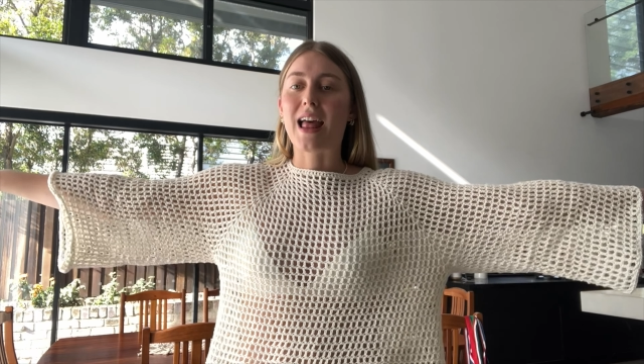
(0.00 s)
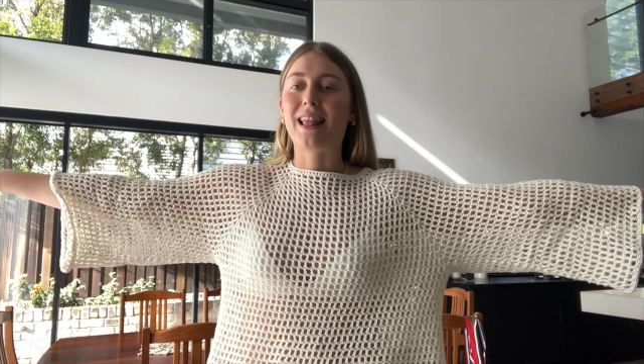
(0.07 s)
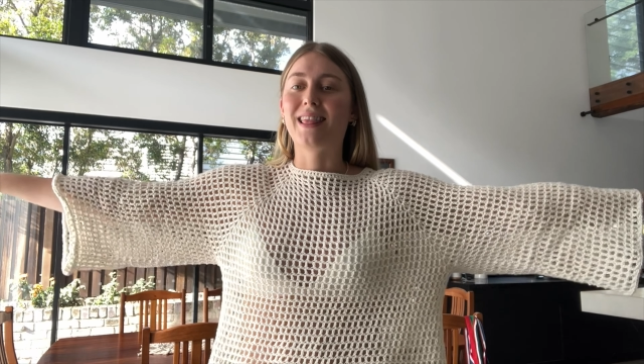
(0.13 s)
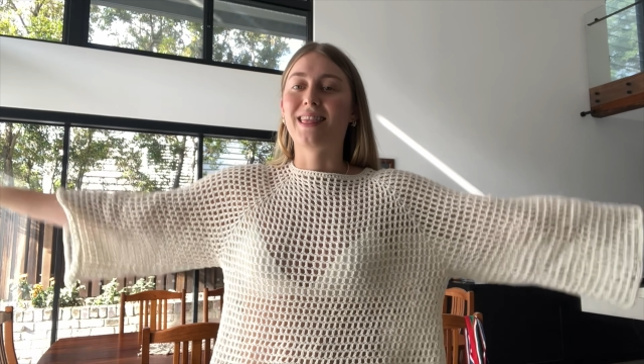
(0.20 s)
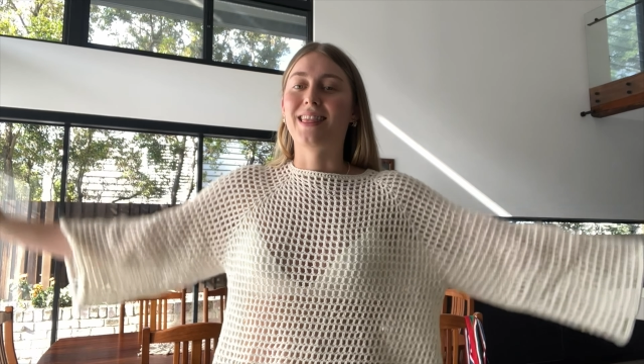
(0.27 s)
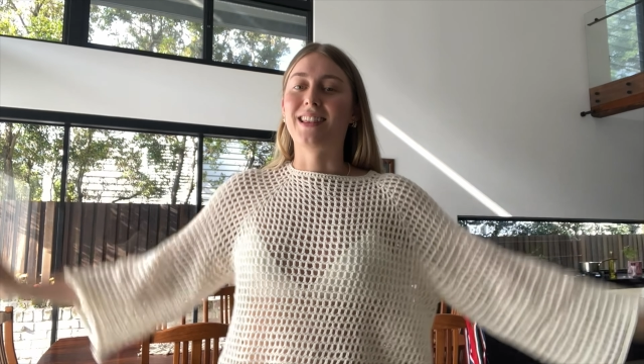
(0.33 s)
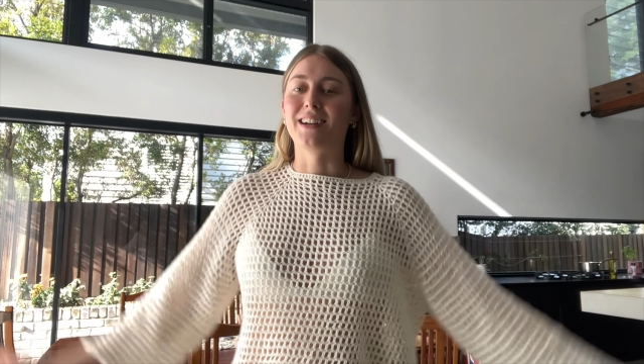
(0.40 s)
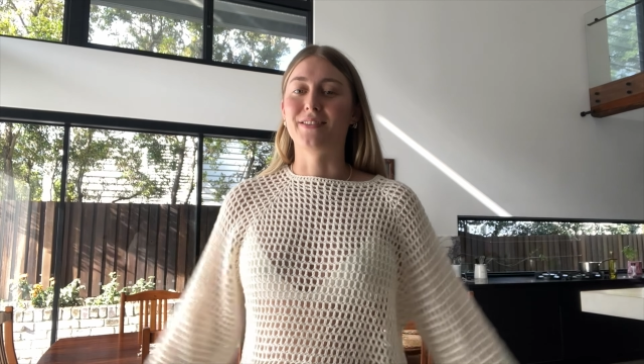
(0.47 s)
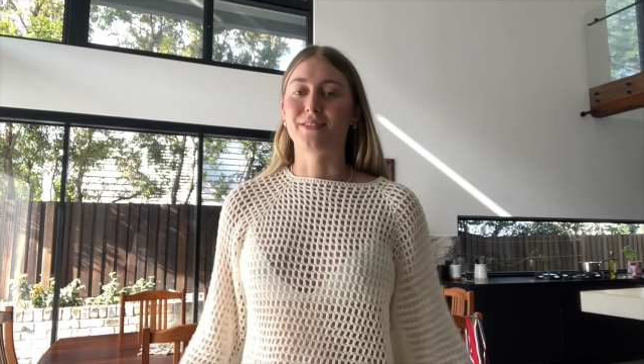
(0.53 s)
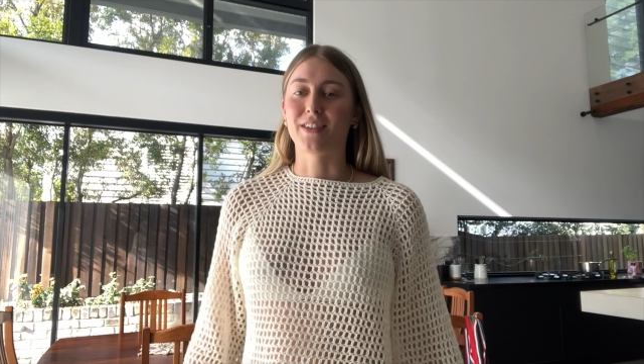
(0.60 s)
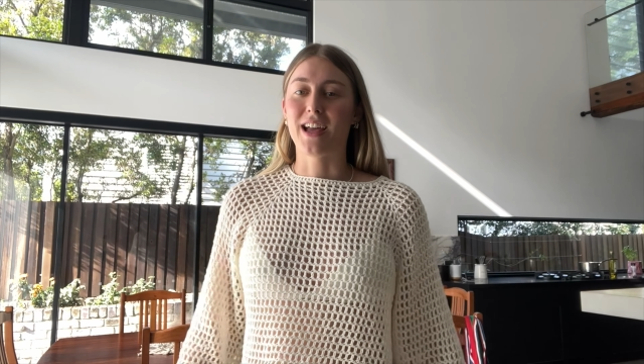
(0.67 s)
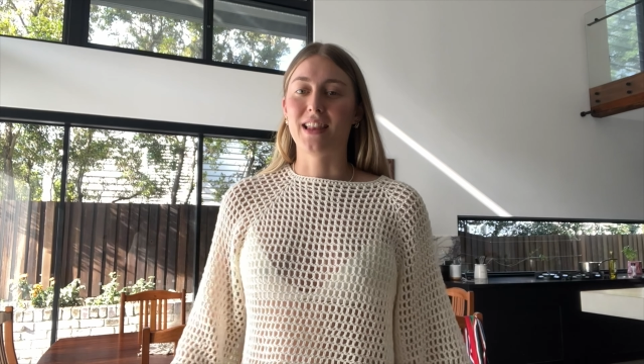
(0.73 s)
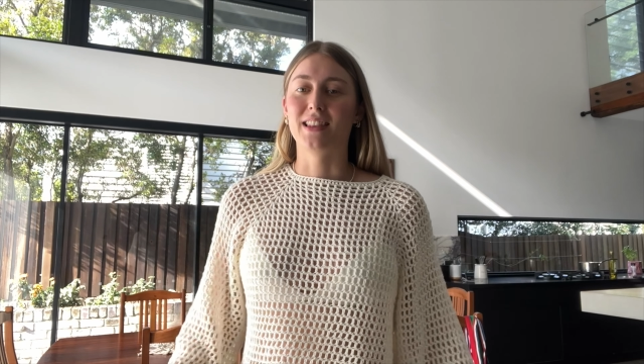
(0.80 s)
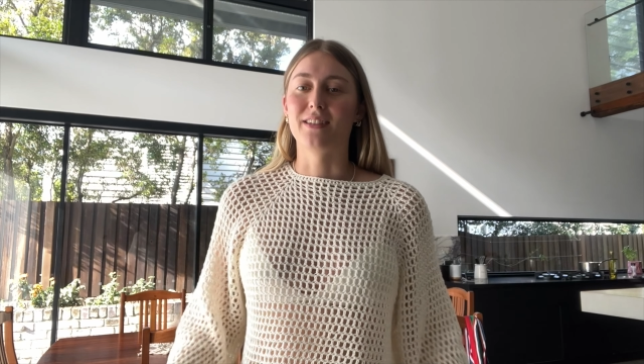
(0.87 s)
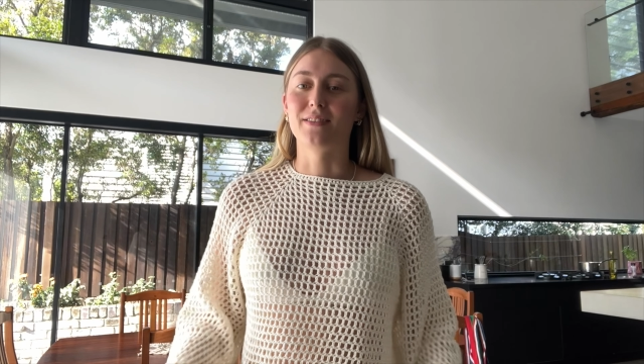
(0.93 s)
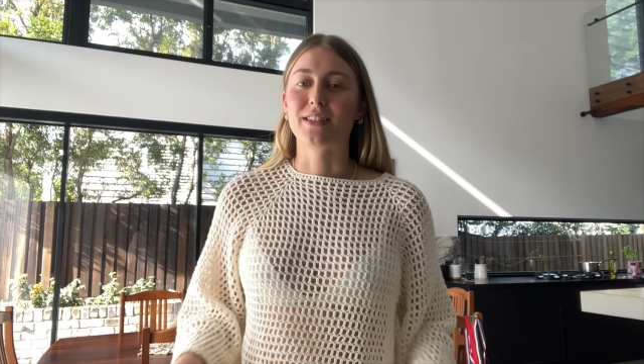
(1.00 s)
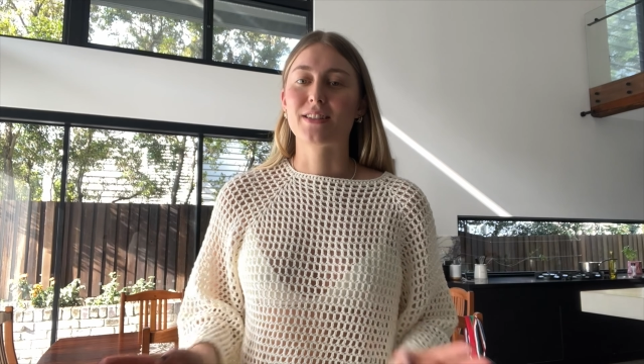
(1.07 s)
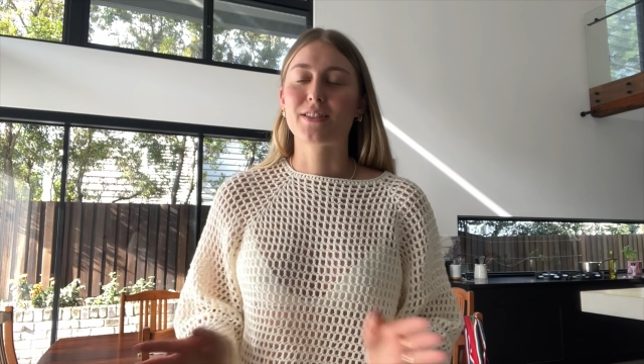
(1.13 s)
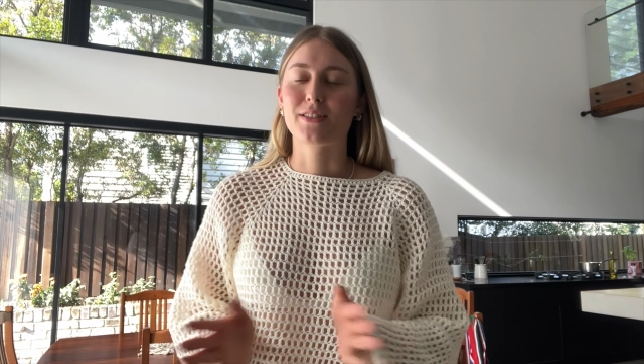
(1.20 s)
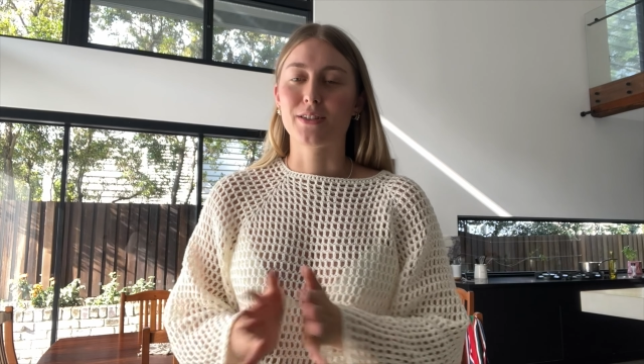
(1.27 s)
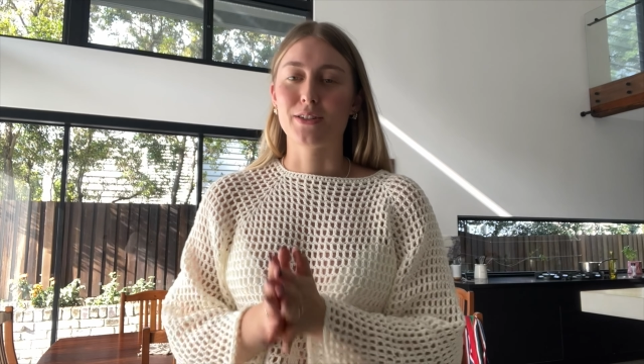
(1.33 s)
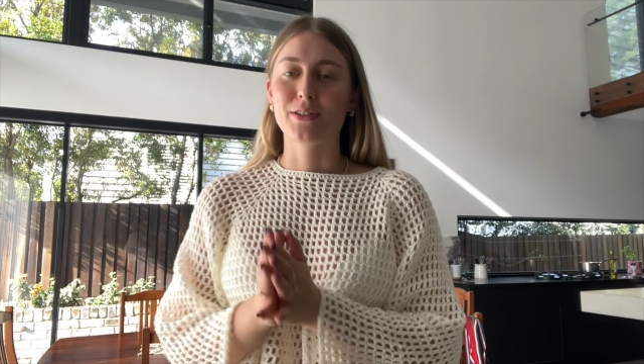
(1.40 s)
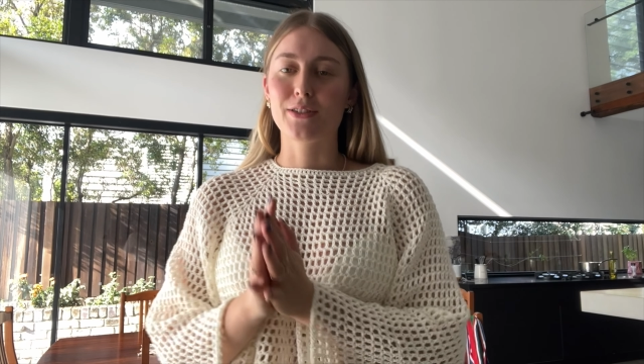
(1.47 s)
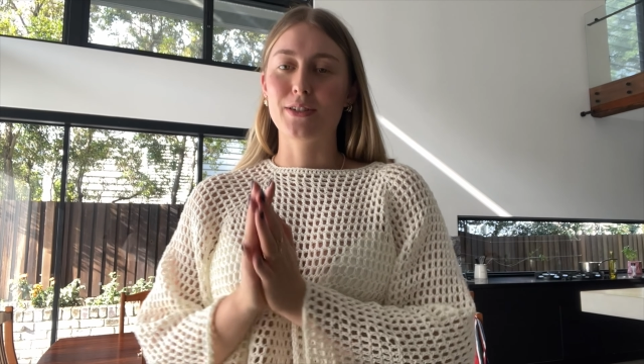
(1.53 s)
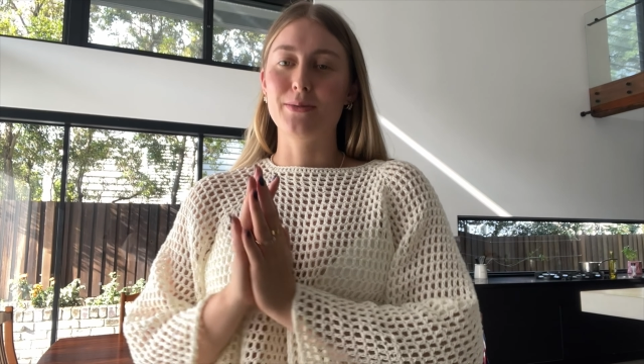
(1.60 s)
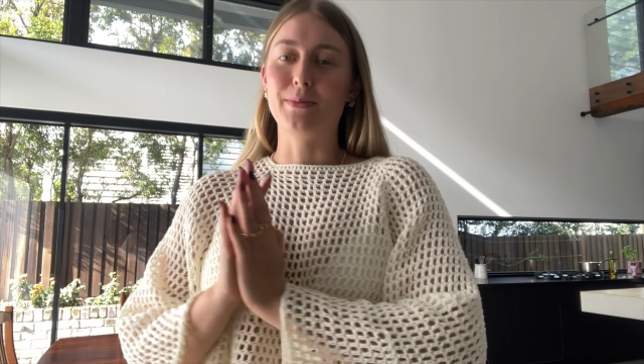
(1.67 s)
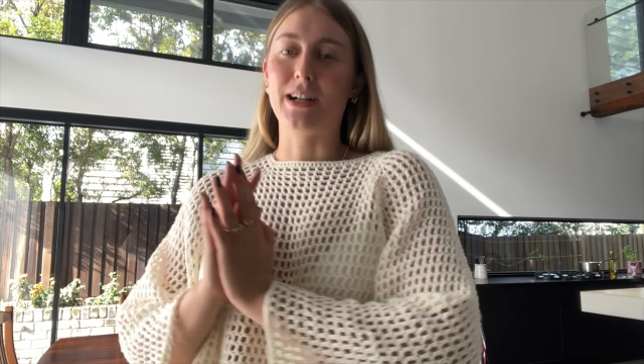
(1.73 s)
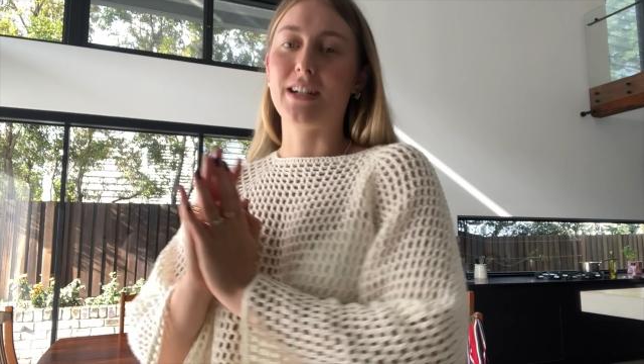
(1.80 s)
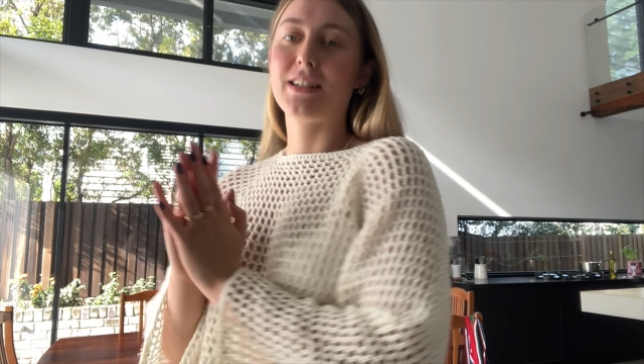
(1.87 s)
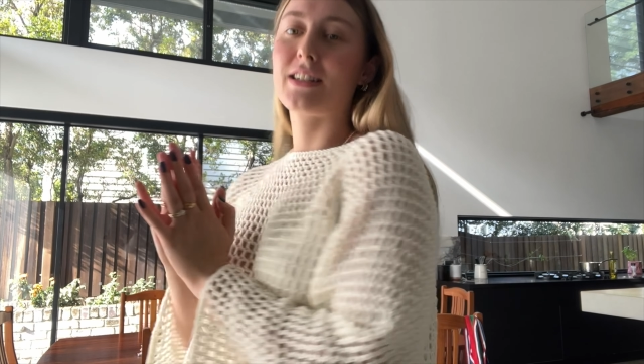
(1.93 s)
love it so
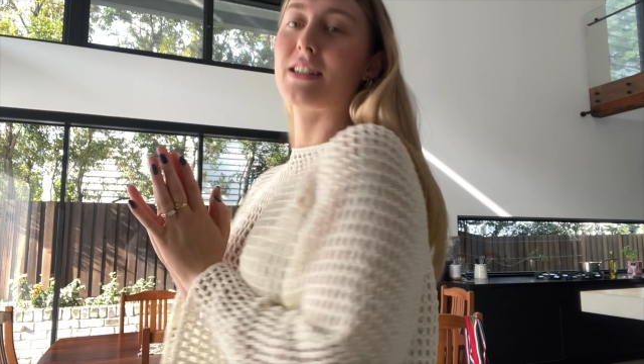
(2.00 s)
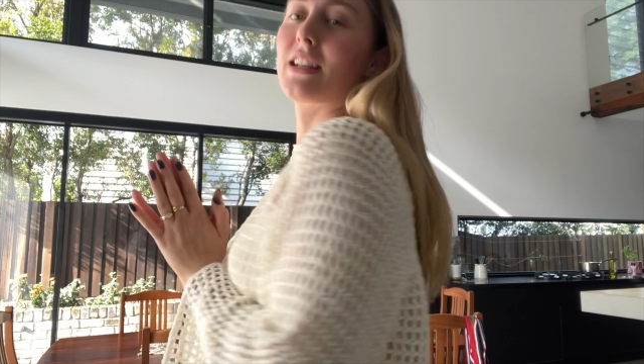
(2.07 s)
much.